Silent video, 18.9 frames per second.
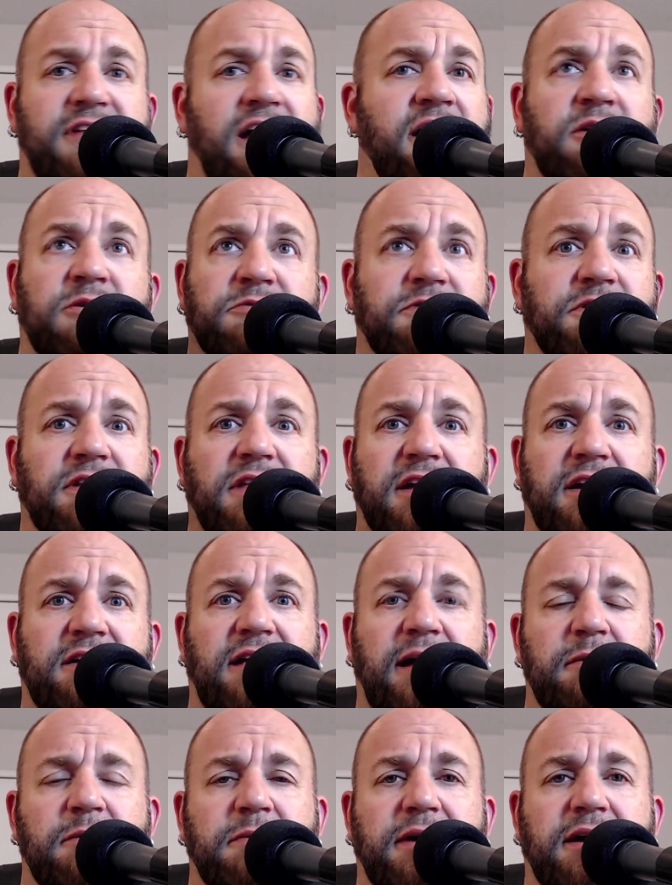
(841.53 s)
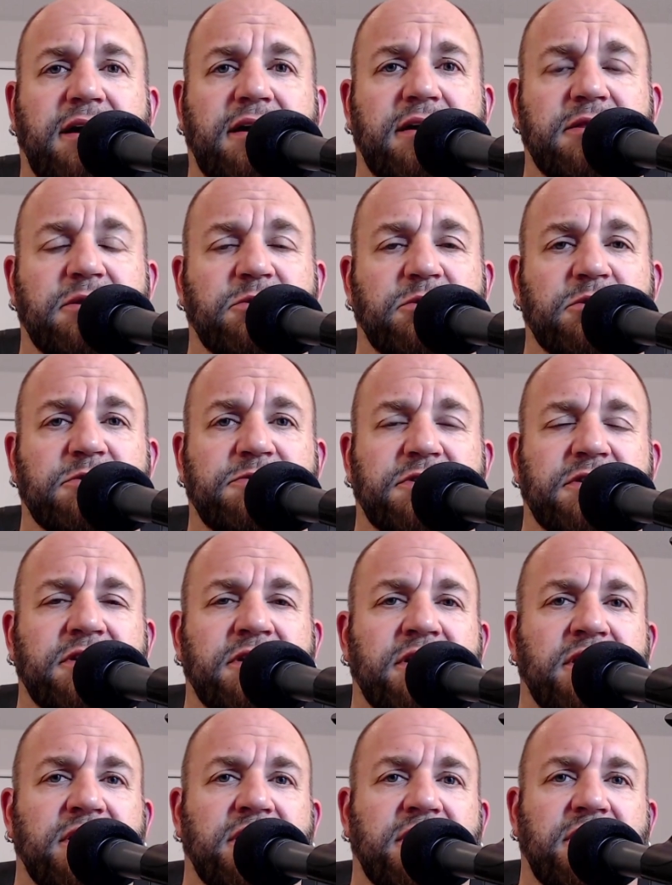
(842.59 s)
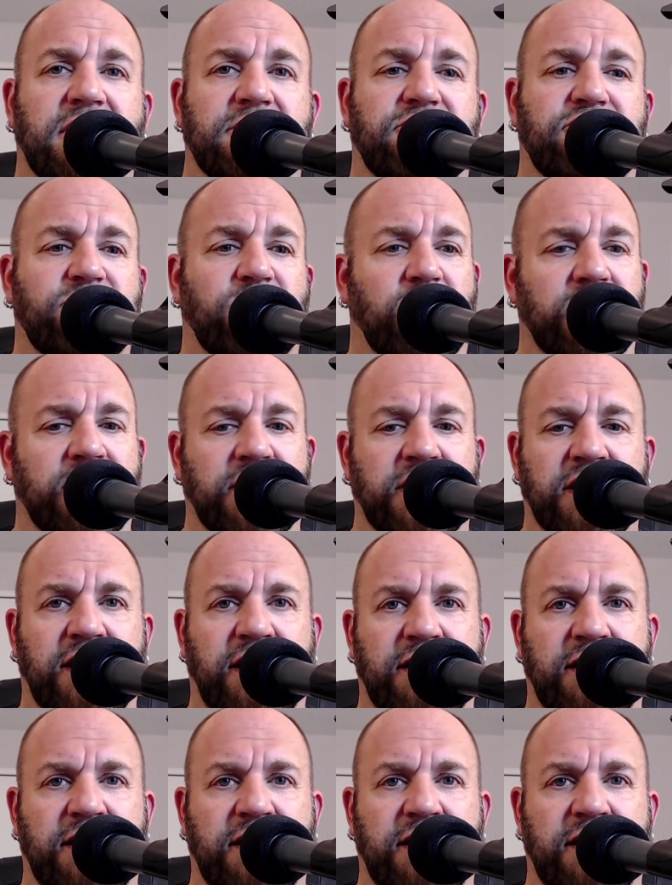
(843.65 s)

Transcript: don't feel like climbing back on the roof and, and shortening it.